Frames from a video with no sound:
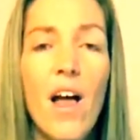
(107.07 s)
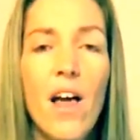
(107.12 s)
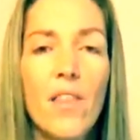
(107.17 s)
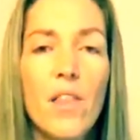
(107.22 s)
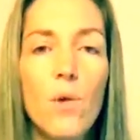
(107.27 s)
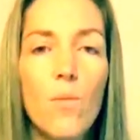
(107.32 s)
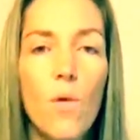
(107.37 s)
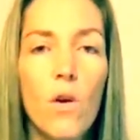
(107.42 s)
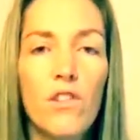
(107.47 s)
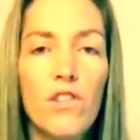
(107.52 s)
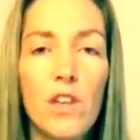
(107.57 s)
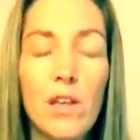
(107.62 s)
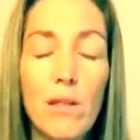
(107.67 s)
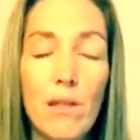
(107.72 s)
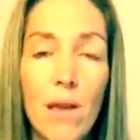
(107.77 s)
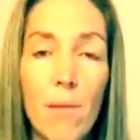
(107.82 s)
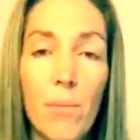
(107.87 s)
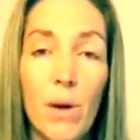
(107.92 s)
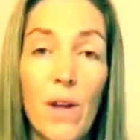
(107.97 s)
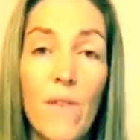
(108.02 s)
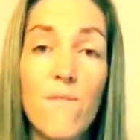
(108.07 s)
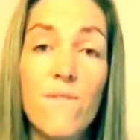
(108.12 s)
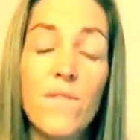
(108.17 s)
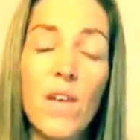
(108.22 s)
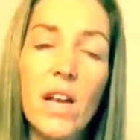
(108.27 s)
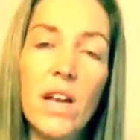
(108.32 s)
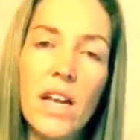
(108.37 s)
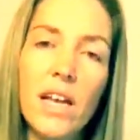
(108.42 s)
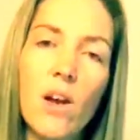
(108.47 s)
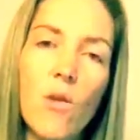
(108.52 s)
than watching somebody
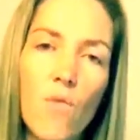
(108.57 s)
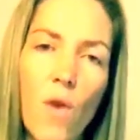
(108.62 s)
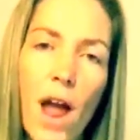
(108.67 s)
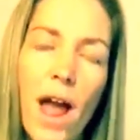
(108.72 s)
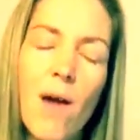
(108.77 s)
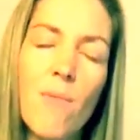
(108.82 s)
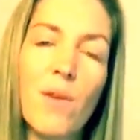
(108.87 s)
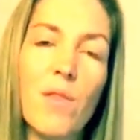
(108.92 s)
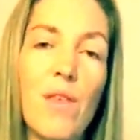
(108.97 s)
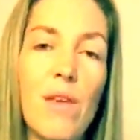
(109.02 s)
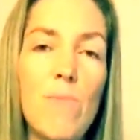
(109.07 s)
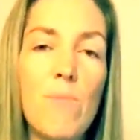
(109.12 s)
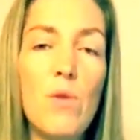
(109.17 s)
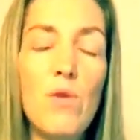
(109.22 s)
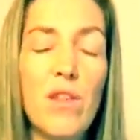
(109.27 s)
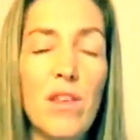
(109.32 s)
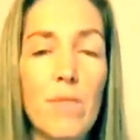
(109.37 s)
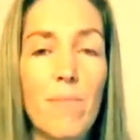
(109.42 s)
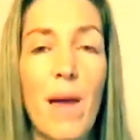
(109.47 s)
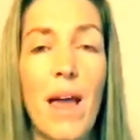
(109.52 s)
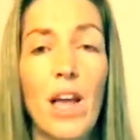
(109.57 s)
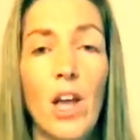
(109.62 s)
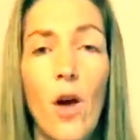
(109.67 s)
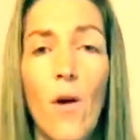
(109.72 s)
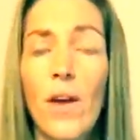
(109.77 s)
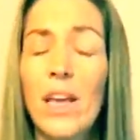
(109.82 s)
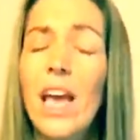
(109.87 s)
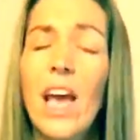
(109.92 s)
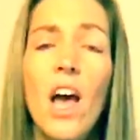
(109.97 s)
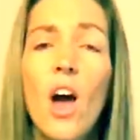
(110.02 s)
fiddling around with their music band
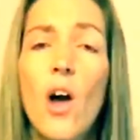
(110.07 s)
going,